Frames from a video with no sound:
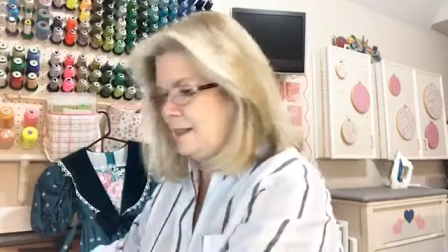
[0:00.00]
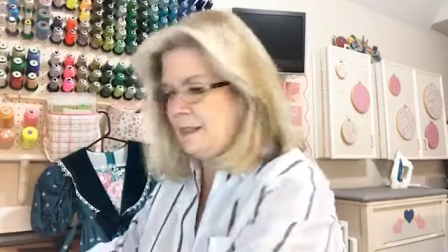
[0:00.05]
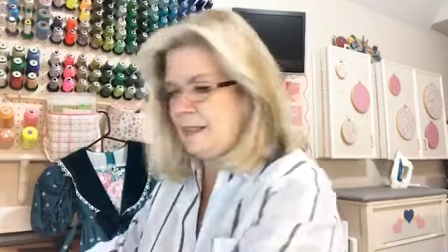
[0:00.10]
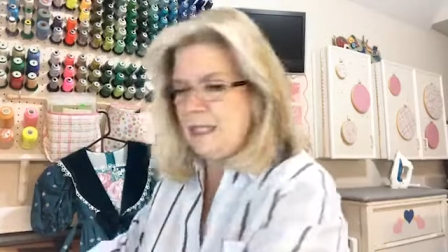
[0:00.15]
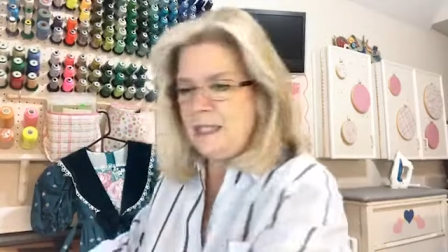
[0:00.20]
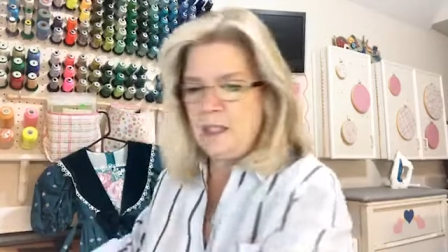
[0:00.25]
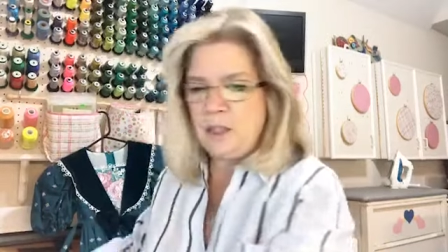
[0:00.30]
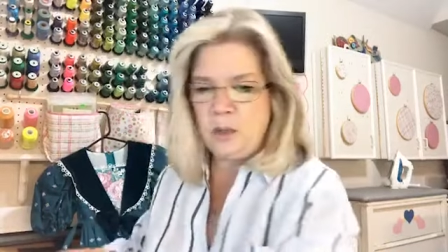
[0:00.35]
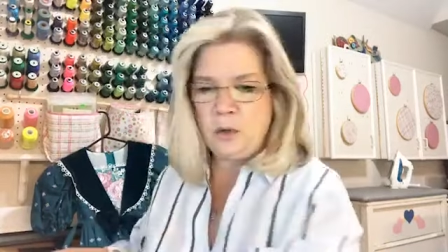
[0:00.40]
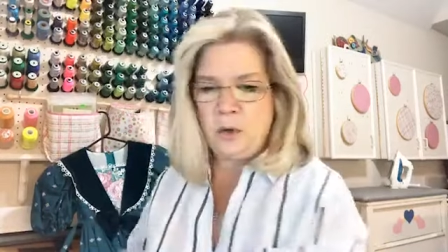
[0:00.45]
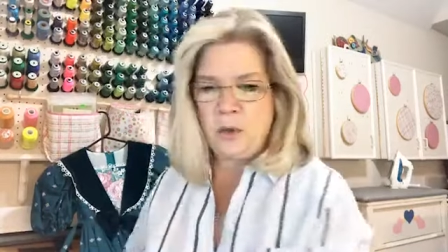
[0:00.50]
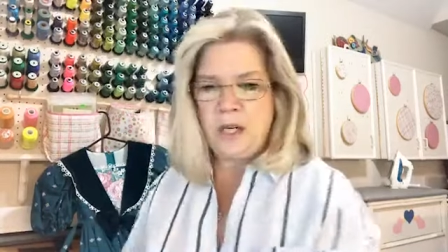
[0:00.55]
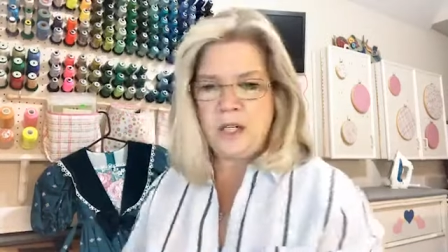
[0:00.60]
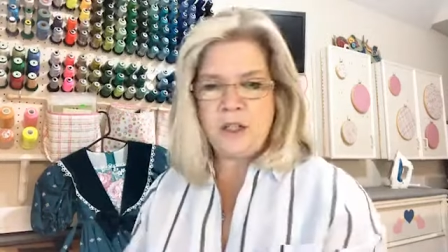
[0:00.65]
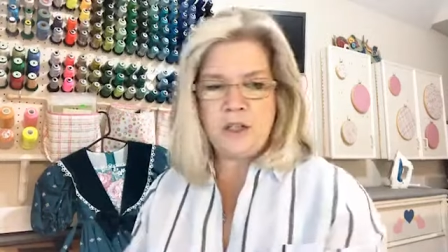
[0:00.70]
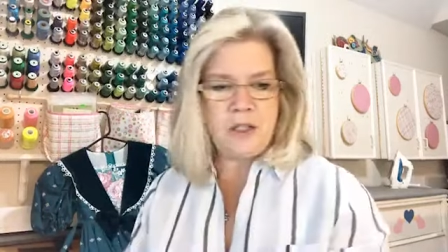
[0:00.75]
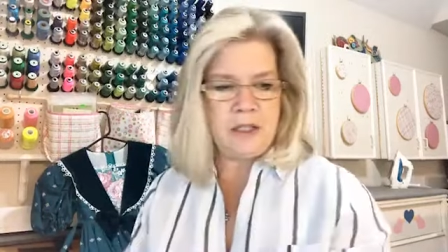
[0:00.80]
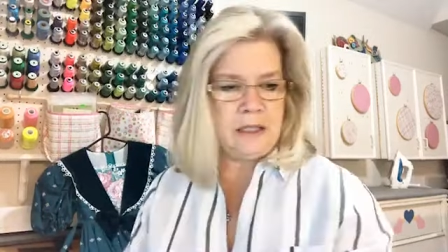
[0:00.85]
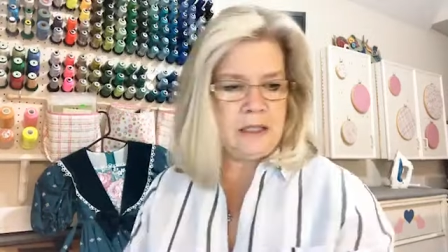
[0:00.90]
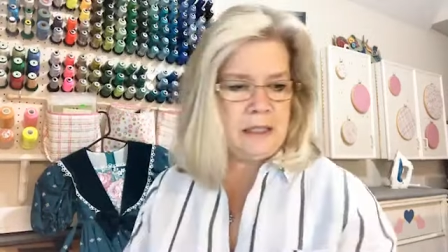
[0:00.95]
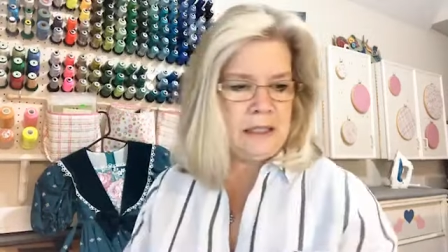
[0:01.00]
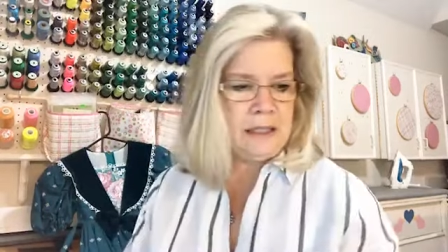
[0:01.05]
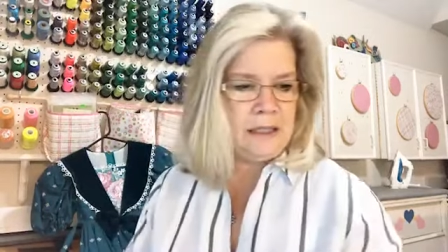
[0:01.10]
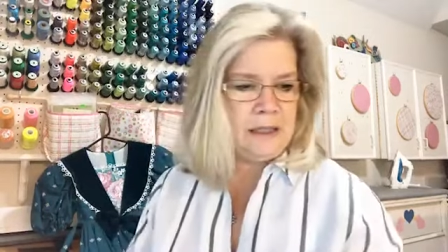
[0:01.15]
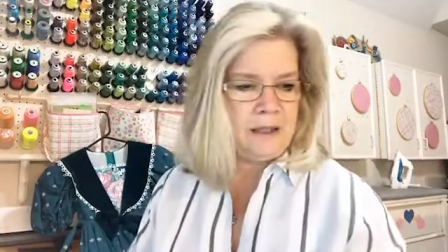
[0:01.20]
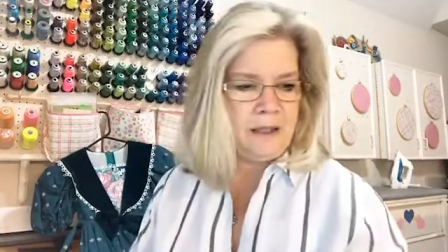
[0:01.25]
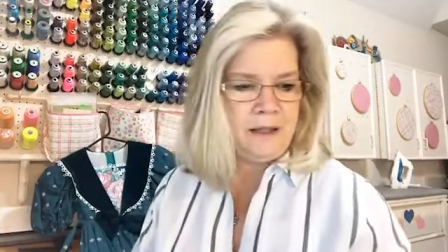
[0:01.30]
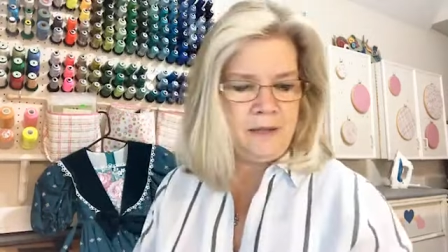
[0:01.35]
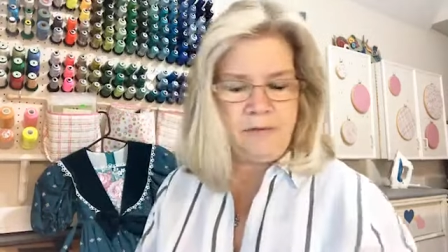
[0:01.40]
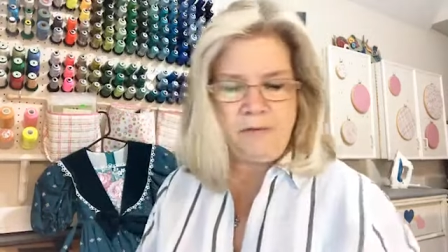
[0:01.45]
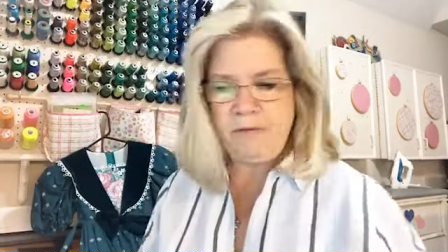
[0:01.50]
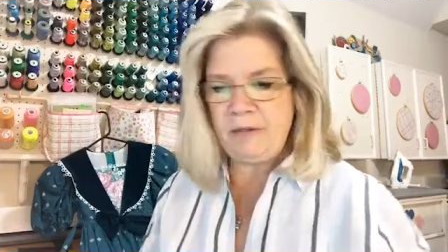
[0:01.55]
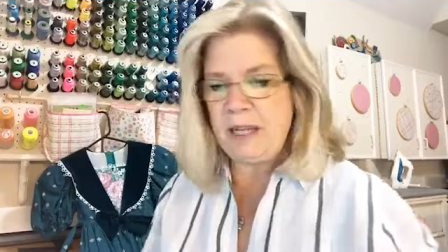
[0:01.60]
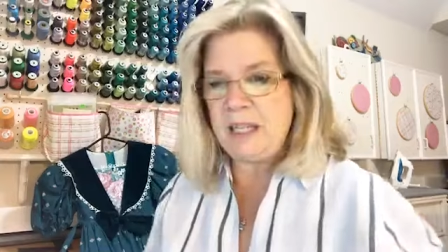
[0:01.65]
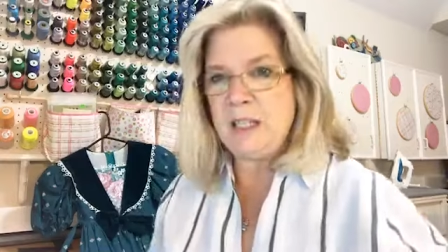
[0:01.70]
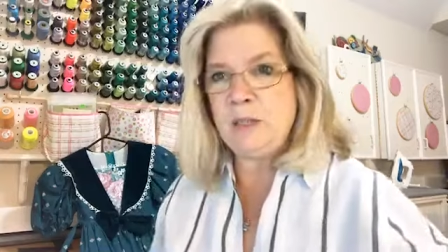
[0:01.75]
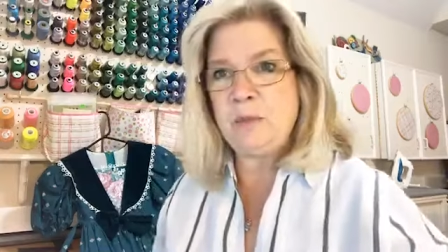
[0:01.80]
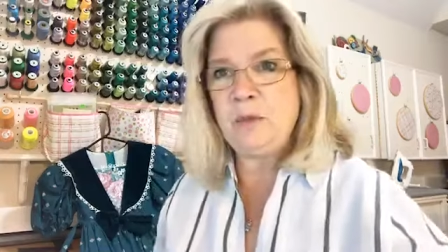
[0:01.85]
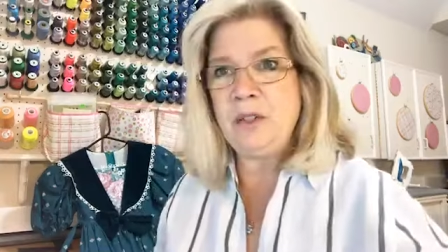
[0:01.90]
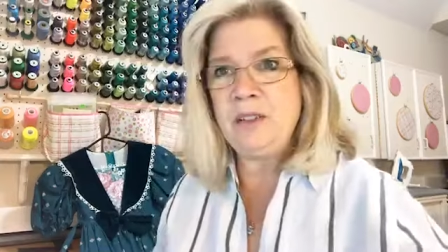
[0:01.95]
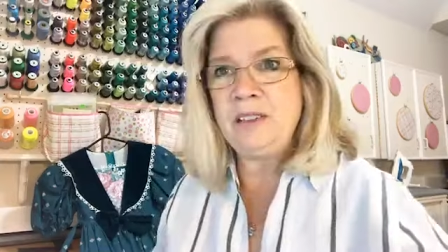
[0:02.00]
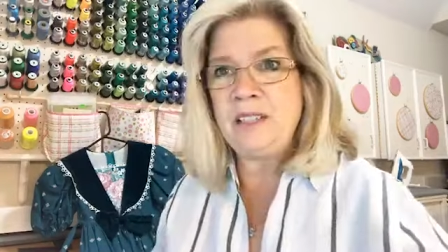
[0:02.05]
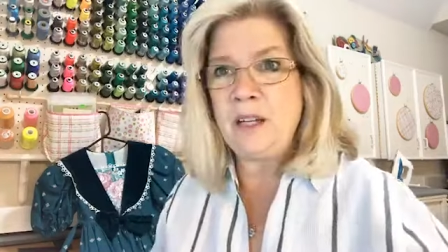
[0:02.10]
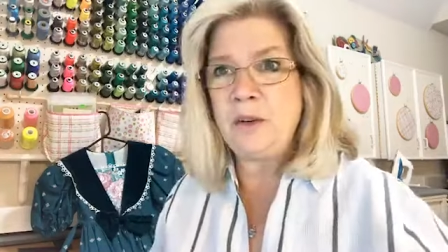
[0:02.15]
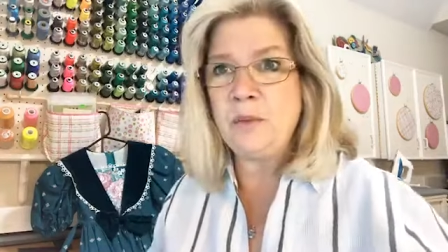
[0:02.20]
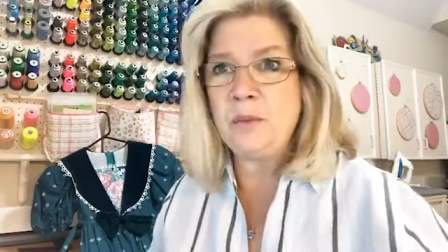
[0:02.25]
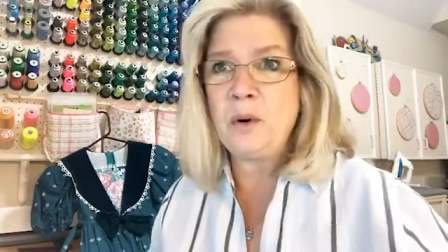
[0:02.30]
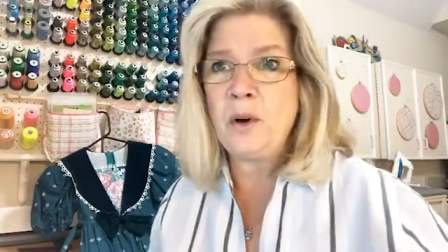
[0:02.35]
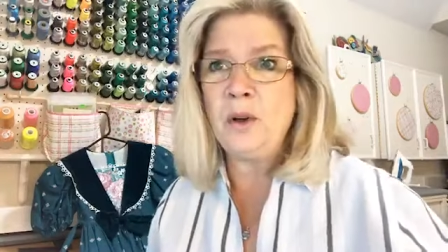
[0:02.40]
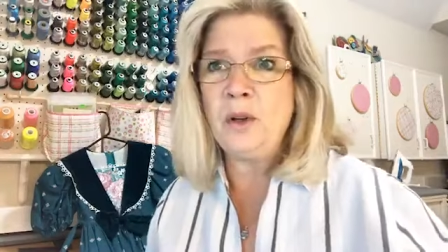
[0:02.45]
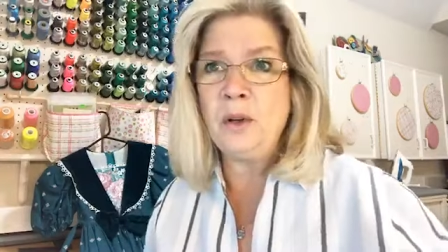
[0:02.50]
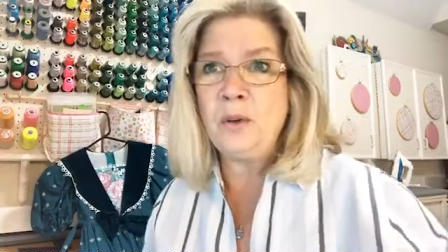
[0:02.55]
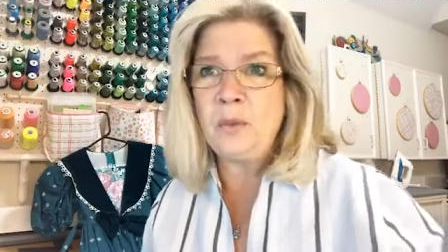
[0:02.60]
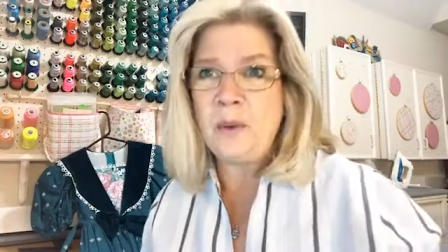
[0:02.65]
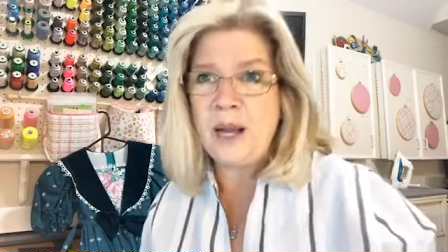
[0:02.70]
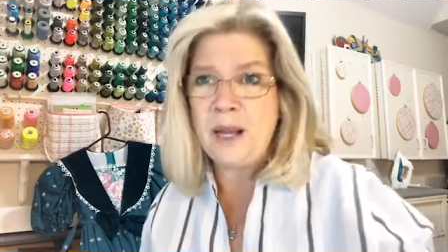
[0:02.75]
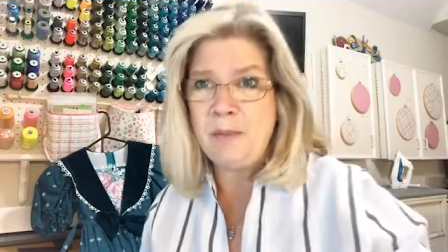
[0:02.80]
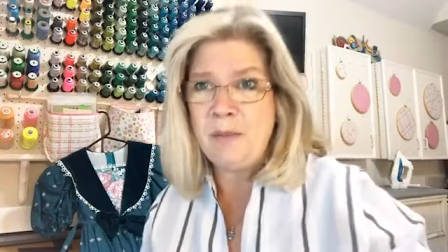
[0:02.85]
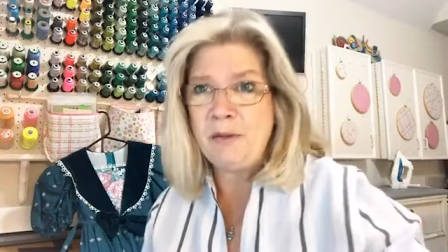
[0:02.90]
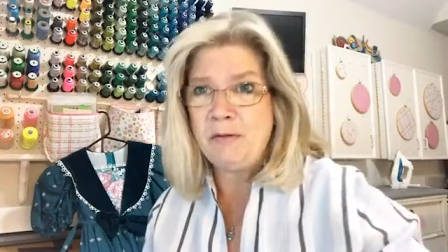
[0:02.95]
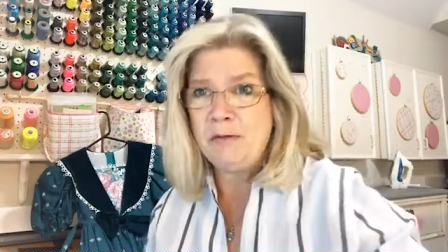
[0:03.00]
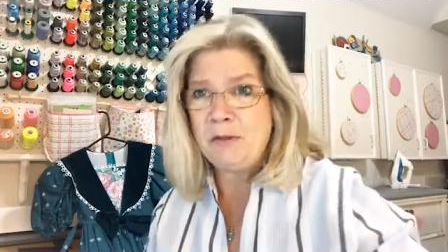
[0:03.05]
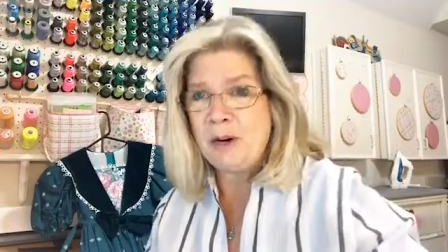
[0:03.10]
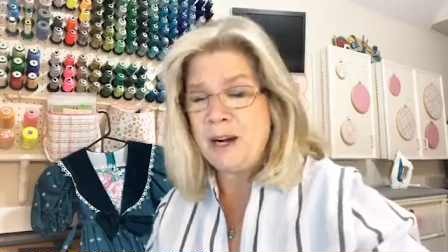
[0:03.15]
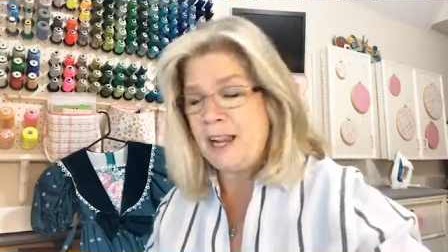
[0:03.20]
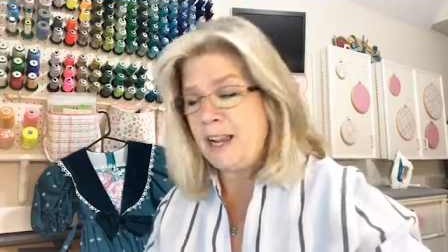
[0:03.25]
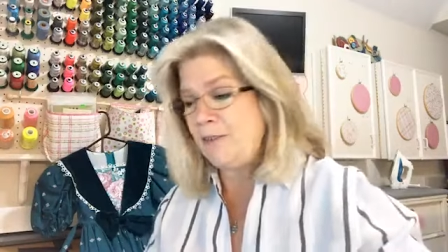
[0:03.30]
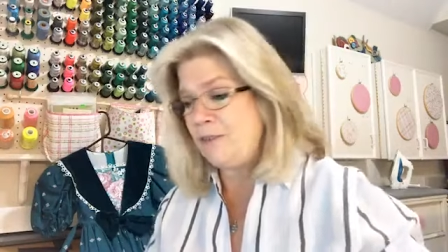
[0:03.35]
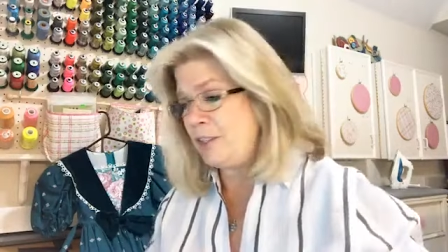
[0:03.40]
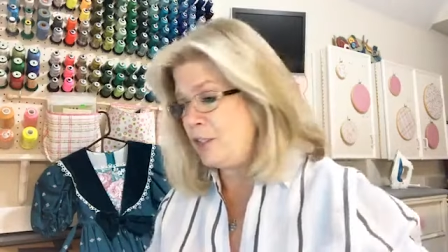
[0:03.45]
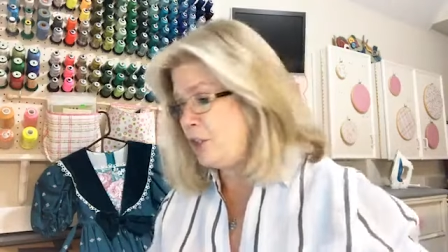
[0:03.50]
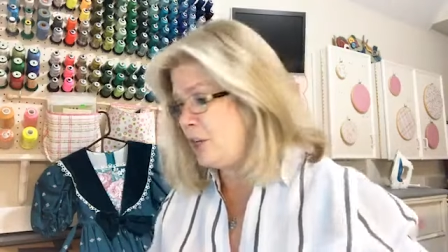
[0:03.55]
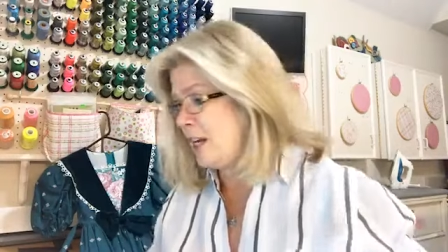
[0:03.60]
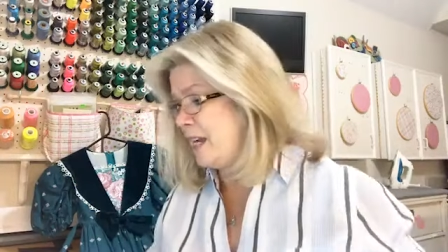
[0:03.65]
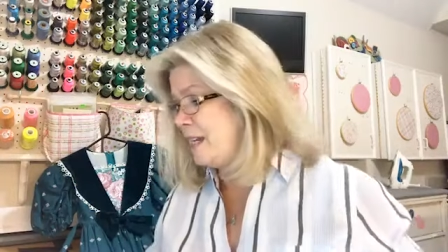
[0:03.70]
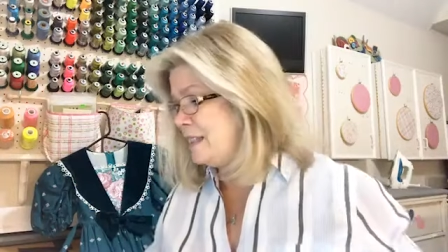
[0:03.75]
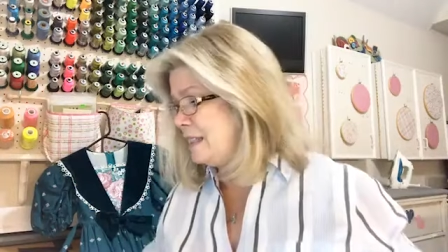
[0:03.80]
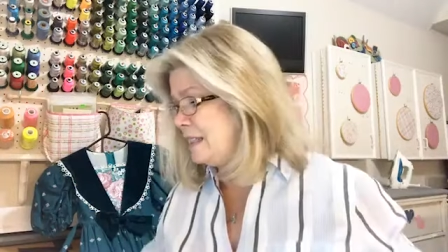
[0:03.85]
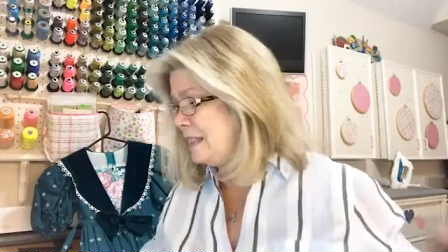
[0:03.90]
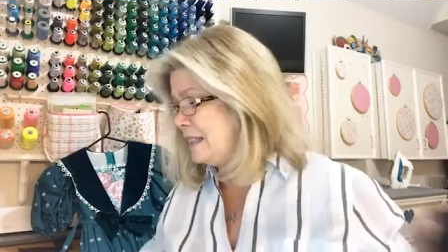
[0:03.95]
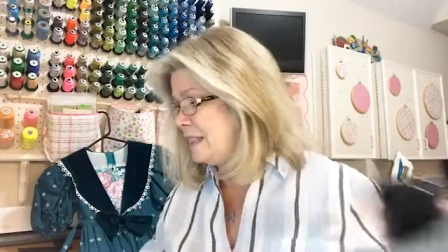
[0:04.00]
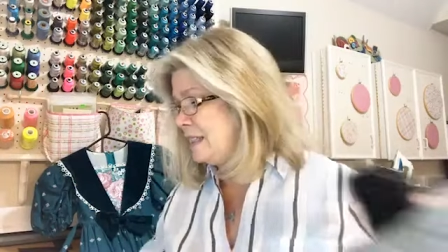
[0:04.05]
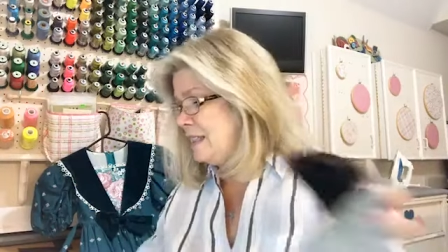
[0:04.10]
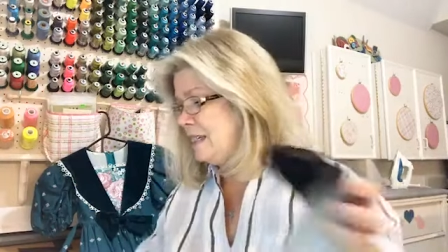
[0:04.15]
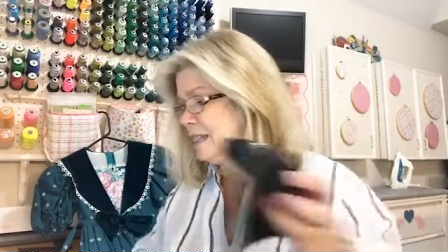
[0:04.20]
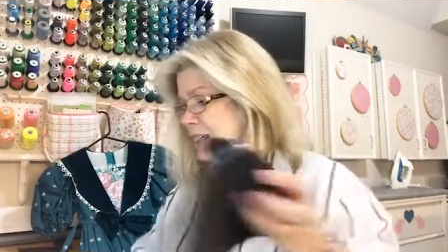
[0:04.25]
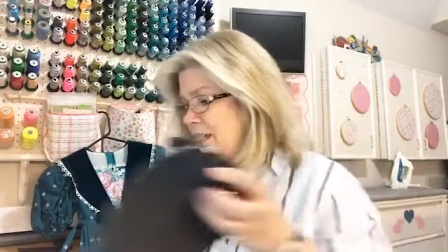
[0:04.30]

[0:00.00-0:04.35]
these questions on Facebook, they roll away before I have a chance